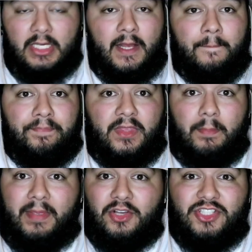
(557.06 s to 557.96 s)
The
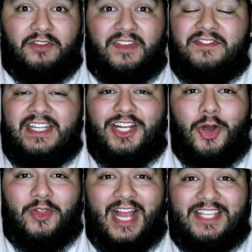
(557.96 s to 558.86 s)
Bills are 15-0 in the
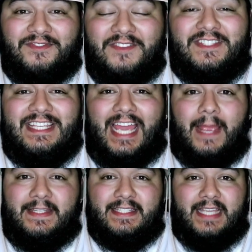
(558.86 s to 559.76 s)
last 15 games in
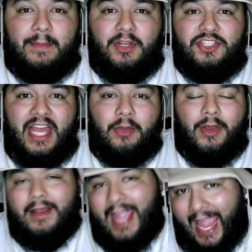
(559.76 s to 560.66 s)
December and January.
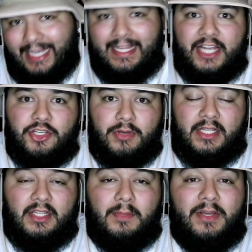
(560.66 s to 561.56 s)
Ended that streak.
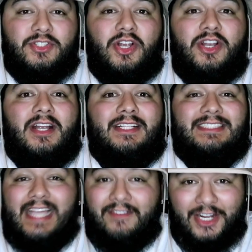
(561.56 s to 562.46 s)
The Bills are
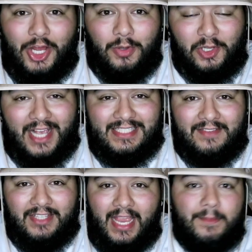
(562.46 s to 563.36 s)
7-0 in their last 7
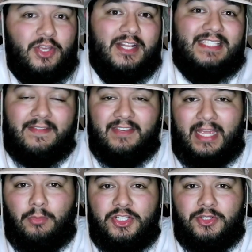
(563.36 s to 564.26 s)
games on a 7-game
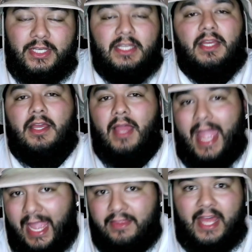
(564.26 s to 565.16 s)
win streak.
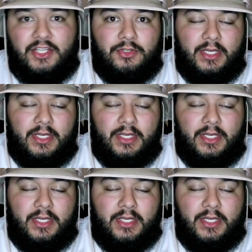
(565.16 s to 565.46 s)
End that streak.